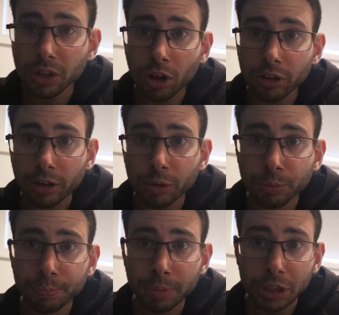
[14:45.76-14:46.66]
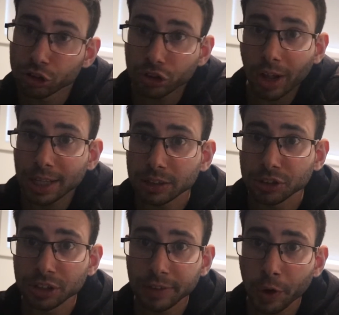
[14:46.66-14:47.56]
of the content could be just like
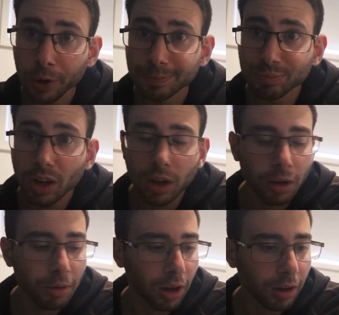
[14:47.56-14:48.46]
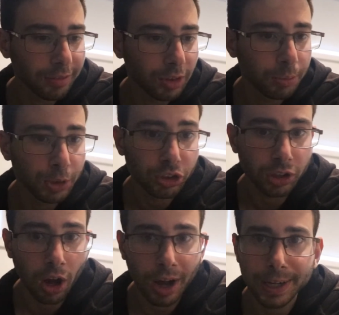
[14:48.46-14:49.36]
this, you never know. Could be just
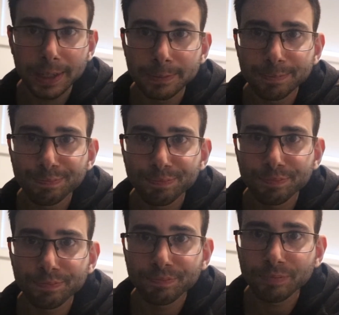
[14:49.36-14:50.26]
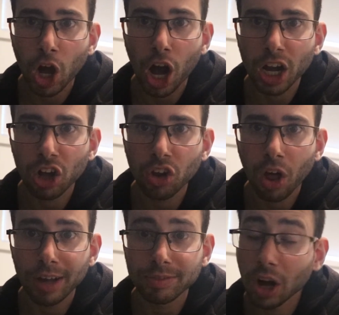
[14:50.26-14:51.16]
high on
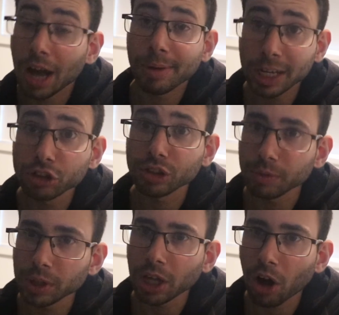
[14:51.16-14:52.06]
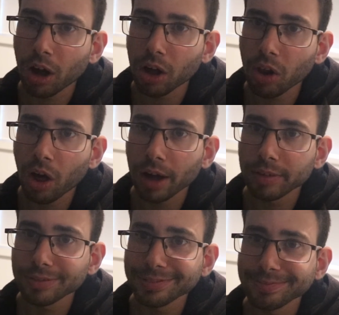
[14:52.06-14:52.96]
life. I'm actually really high on
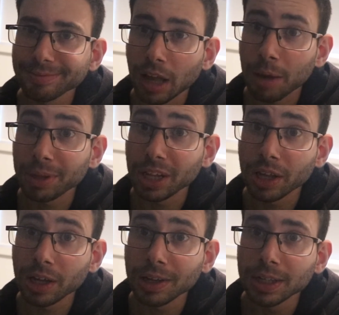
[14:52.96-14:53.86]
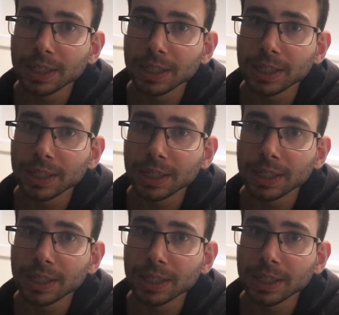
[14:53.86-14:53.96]
life. I'm in the